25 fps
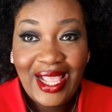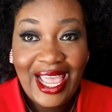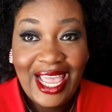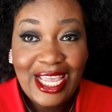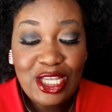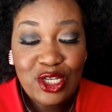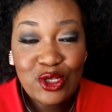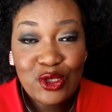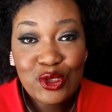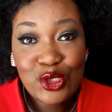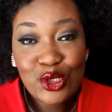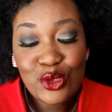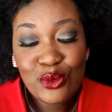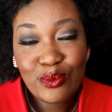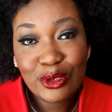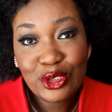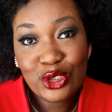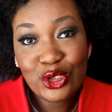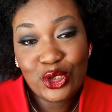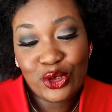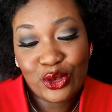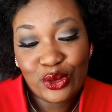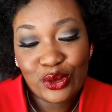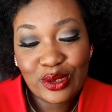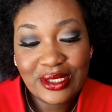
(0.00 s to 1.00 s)
Hey YouTube,
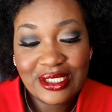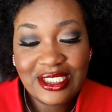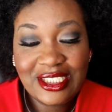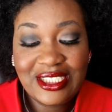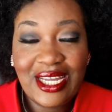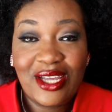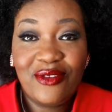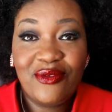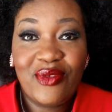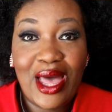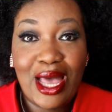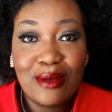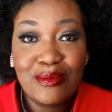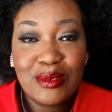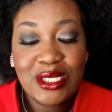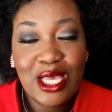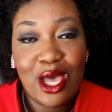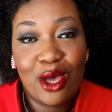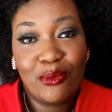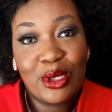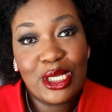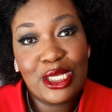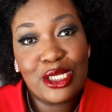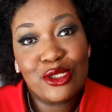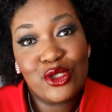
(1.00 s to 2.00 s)
it's your girl lasheavibez
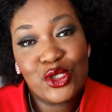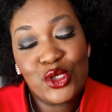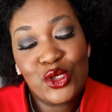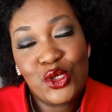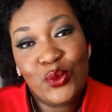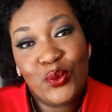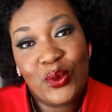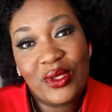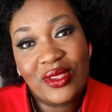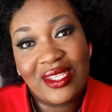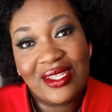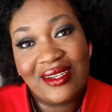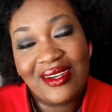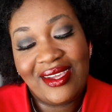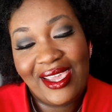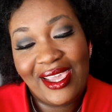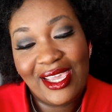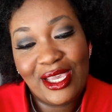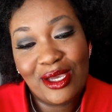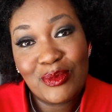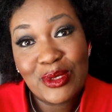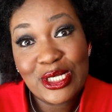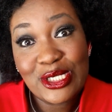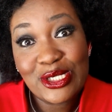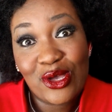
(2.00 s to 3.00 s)
coming into you with an
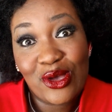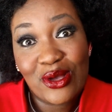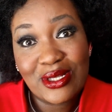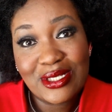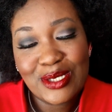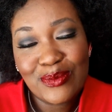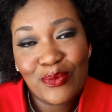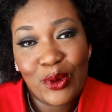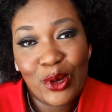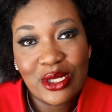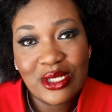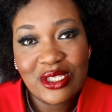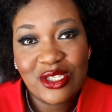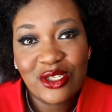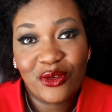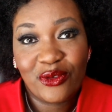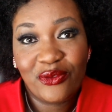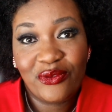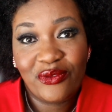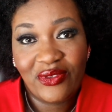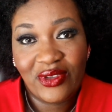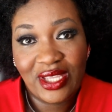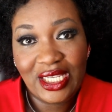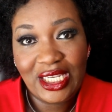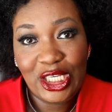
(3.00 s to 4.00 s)
Amazon
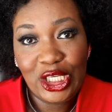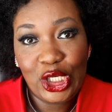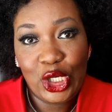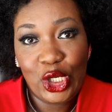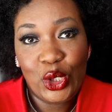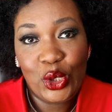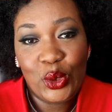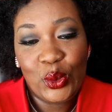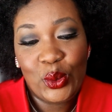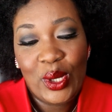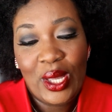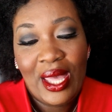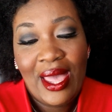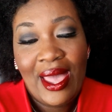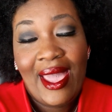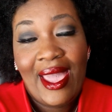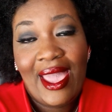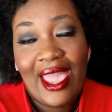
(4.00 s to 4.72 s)
sponsored video.